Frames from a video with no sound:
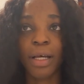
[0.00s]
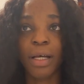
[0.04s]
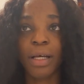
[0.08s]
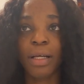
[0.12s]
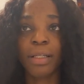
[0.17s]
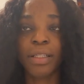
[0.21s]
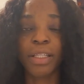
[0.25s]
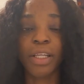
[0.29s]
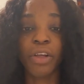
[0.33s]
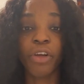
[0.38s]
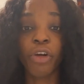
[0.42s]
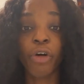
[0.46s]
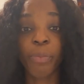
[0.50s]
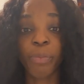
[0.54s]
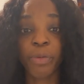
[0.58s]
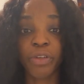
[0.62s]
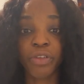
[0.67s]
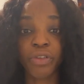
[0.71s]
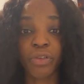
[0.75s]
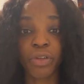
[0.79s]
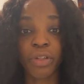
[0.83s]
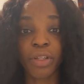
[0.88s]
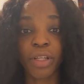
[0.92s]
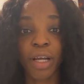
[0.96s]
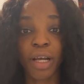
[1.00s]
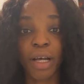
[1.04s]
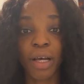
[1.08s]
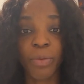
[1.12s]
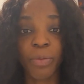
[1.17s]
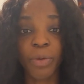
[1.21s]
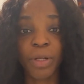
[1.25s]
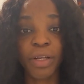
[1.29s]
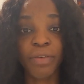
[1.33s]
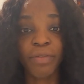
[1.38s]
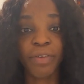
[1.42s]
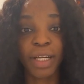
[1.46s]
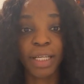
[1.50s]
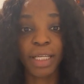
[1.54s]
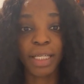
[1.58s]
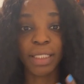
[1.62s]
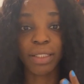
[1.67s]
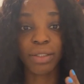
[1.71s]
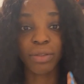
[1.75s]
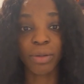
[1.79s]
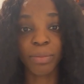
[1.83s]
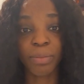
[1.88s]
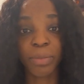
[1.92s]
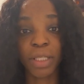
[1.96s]
they help each other whenever there's
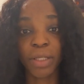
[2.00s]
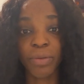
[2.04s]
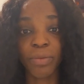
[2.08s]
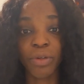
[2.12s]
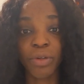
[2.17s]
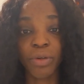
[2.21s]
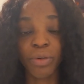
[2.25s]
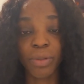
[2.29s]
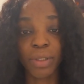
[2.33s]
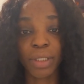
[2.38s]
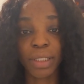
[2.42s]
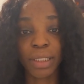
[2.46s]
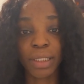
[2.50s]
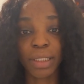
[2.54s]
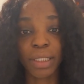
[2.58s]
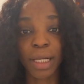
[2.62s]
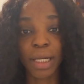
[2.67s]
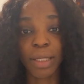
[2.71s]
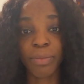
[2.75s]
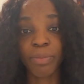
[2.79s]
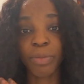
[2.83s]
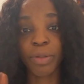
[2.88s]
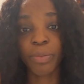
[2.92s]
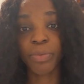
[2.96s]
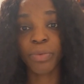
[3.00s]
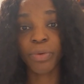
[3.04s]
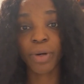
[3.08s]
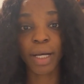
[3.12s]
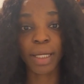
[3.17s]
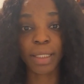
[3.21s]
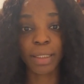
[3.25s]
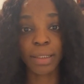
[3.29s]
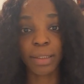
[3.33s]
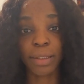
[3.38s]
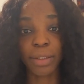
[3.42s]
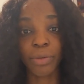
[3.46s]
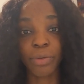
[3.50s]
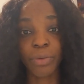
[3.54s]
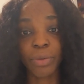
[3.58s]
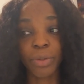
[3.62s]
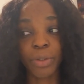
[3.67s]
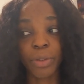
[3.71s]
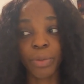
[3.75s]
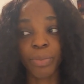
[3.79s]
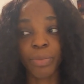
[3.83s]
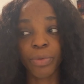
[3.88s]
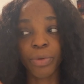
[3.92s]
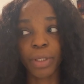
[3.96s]
something we don't understand. People ask in the
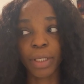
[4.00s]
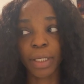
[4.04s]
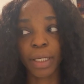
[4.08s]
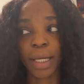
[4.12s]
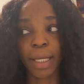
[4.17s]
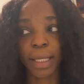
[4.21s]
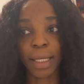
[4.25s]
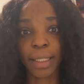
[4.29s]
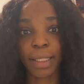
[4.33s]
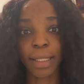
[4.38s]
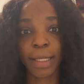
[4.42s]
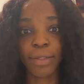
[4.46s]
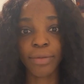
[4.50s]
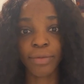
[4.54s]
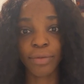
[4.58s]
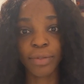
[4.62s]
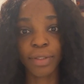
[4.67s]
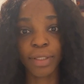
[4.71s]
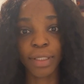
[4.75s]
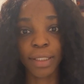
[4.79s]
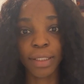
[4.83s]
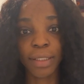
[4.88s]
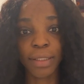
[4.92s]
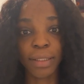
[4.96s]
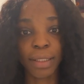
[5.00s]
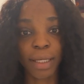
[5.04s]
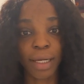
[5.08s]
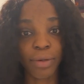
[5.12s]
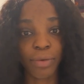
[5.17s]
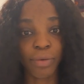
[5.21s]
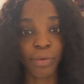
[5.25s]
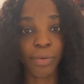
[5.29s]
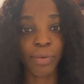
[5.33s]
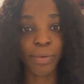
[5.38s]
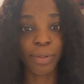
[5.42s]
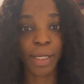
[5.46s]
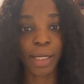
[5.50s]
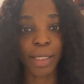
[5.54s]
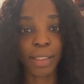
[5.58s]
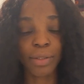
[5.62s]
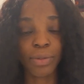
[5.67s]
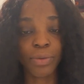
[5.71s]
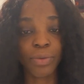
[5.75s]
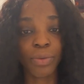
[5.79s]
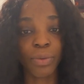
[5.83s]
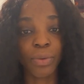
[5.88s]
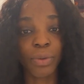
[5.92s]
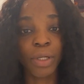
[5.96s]
group, okay, how can I do this and all that.
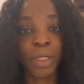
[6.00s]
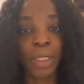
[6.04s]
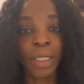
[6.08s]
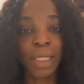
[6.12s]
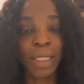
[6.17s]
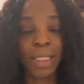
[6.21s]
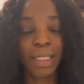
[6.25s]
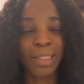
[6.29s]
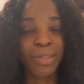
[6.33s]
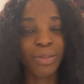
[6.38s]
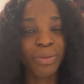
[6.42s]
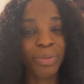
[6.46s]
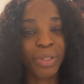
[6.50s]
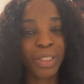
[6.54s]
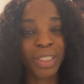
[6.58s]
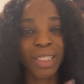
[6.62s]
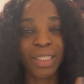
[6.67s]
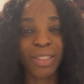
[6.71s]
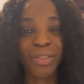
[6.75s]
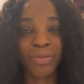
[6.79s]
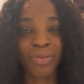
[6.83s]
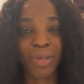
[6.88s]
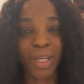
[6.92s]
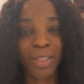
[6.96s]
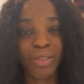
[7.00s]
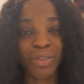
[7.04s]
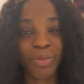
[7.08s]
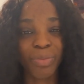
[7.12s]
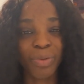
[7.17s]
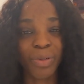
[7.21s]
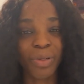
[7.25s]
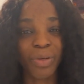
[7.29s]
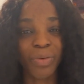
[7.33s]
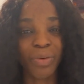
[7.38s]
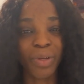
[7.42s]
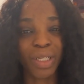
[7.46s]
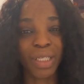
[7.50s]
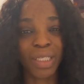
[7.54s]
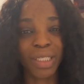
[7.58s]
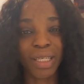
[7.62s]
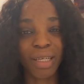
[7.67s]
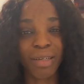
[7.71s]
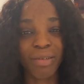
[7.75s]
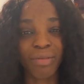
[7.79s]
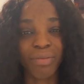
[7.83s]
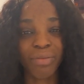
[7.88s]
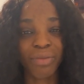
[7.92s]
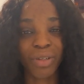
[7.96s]
So nobody's trying to create this
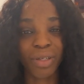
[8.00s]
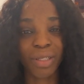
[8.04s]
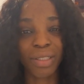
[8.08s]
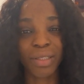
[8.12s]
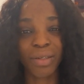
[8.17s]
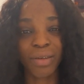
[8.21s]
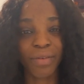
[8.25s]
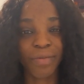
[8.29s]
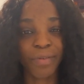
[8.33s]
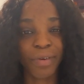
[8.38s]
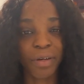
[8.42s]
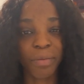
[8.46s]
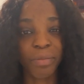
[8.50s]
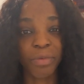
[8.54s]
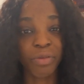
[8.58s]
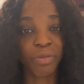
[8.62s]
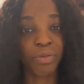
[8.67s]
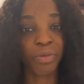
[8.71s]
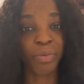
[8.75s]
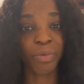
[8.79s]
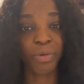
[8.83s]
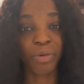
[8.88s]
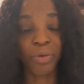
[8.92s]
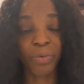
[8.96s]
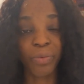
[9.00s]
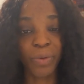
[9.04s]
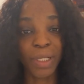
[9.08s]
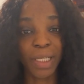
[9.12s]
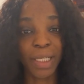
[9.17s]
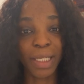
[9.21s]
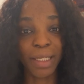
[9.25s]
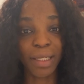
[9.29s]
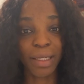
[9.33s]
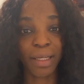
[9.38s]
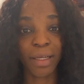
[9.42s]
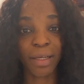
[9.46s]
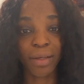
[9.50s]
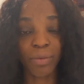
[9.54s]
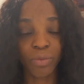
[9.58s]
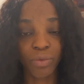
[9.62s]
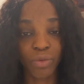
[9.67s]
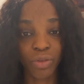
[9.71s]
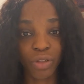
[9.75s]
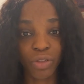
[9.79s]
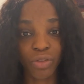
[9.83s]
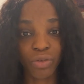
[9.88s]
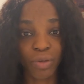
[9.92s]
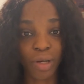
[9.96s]
kind of toxic environment. So we don't really care. We
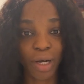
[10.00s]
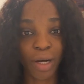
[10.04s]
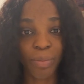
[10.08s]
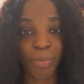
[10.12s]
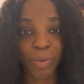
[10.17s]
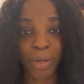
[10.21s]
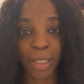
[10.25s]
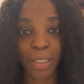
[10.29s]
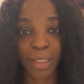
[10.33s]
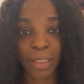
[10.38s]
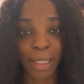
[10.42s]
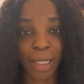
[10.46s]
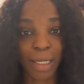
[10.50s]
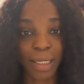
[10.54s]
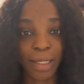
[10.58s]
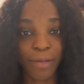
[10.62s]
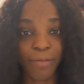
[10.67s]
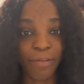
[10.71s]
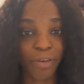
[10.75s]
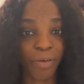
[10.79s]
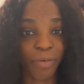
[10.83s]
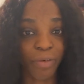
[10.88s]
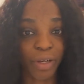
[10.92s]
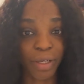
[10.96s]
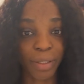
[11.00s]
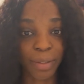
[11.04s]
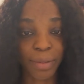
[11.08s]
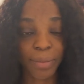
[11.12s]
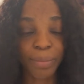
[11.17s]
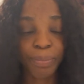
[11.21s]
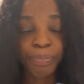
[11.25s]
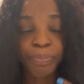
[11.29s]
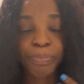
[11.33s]
just do our part and leave the rest.